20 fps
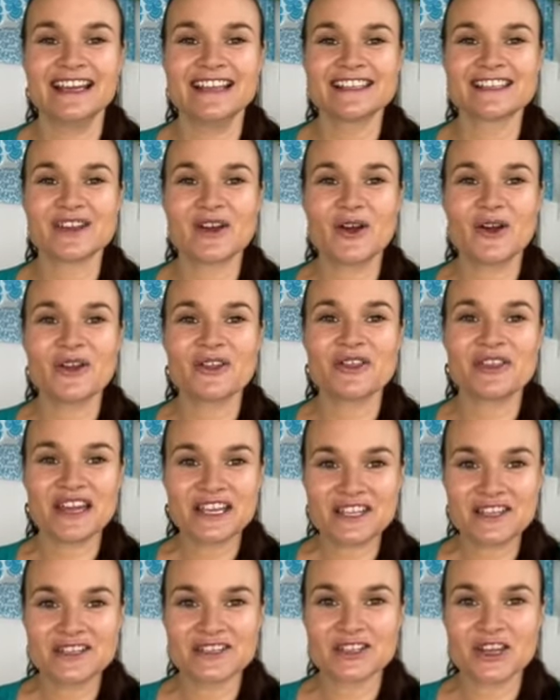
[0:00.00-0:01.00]
So
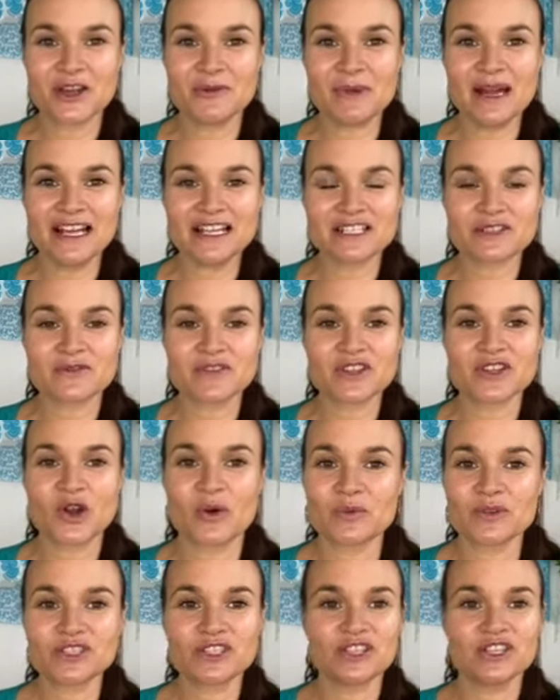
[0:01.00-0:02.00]
thank you so much for the
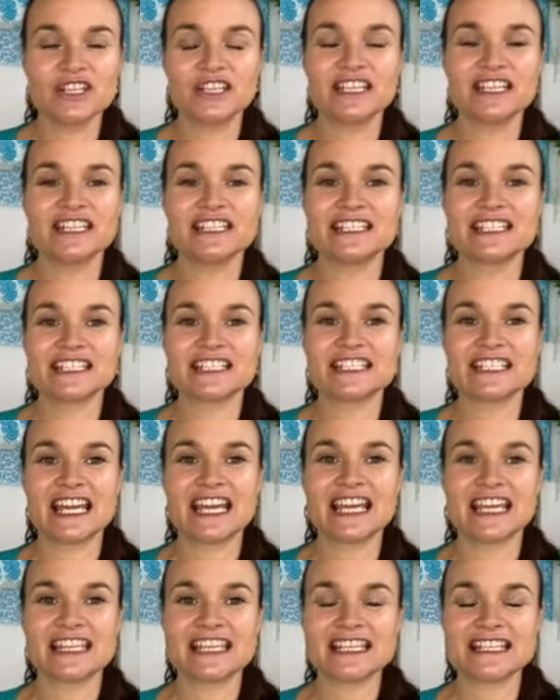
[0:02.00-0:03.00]
opportunity to
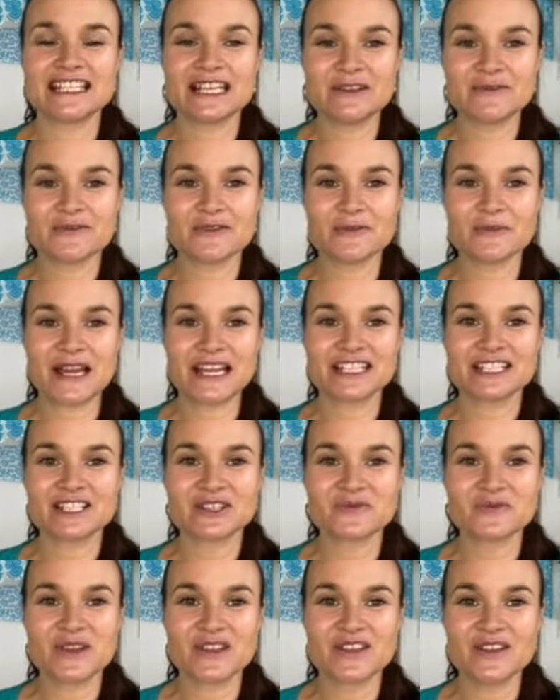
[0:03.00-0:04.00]
share this
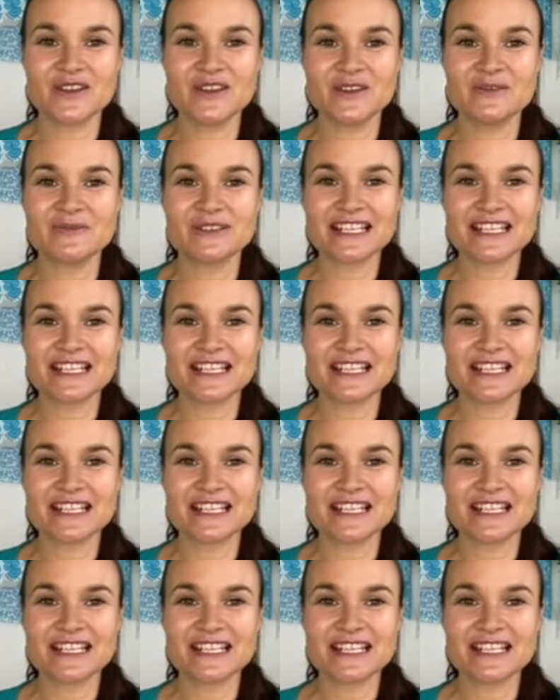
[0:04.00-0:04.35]
information with you.